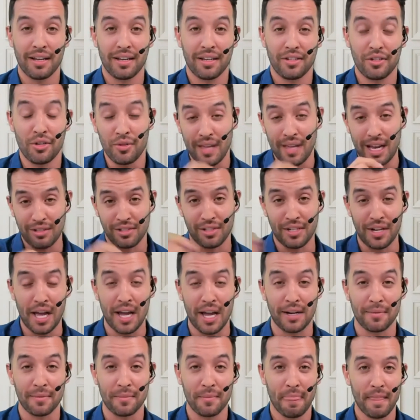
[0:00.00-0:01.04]

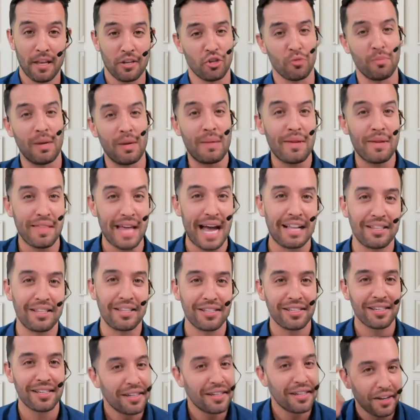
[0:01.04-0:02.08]
2009. So maybe
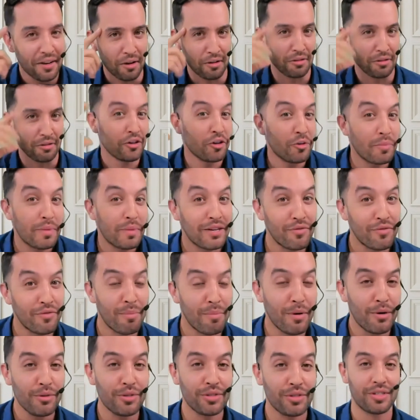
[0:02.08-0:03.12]
that's a little bit of a
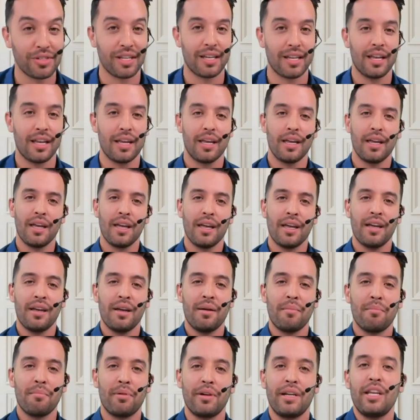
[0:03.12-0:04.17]
boost.
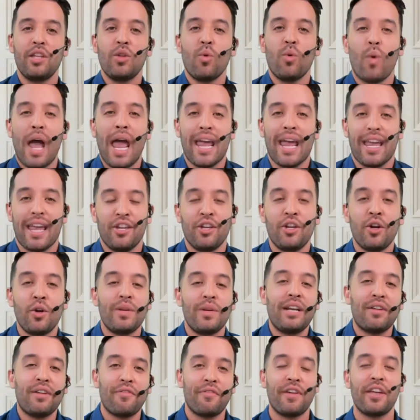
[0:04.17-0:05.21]
But either way, you don't
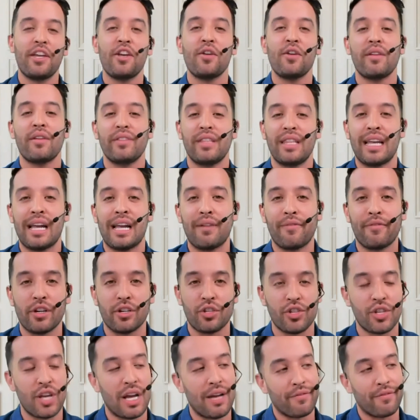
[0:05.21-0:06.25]
need to figure everything out for
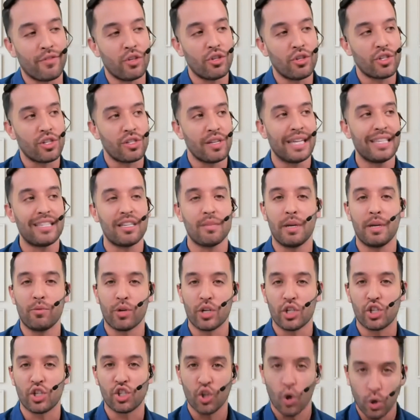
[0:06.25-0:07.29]
yourself. You just need to be
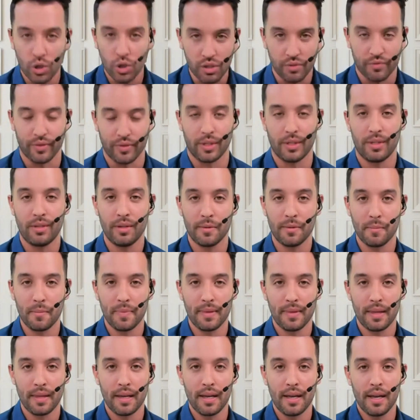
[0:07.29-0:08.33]
resourceful
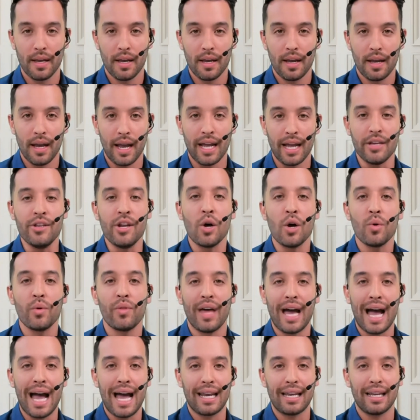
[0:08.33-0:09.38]
and know
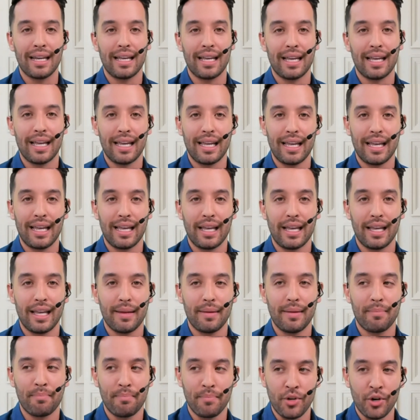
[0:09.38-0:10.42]
that
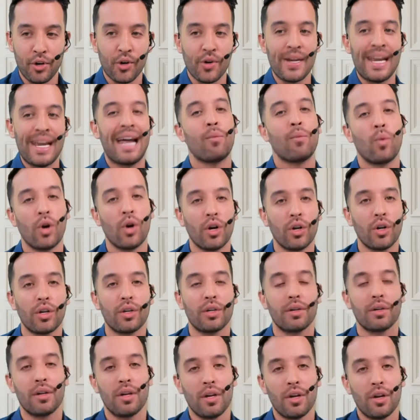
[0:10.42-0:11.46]
your
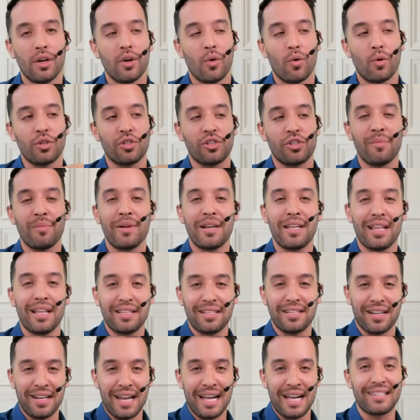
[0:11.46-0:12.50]
network or somebody
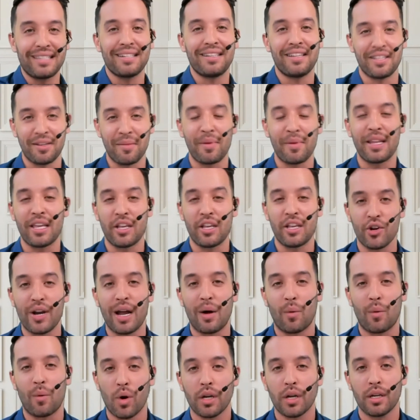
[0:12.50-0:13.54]
that's connected to somebody in your
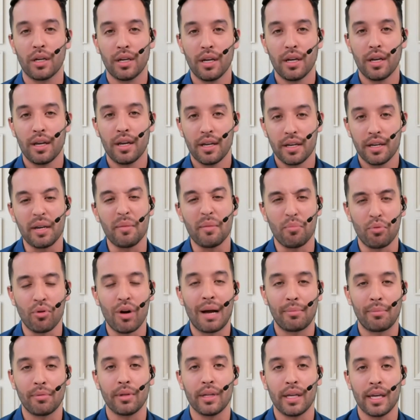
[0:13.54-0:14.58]
network can
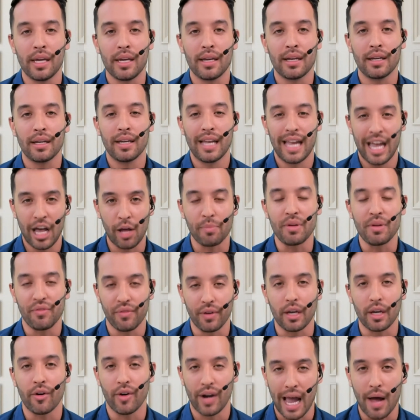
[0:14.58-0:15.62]
probably help you
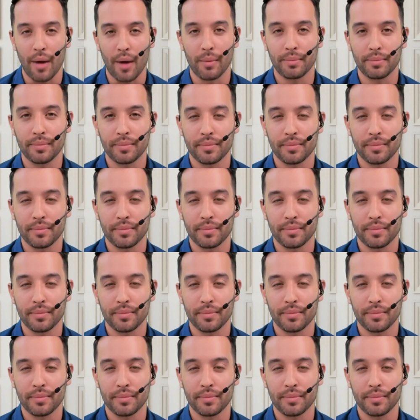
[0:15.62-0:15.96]
figure it out.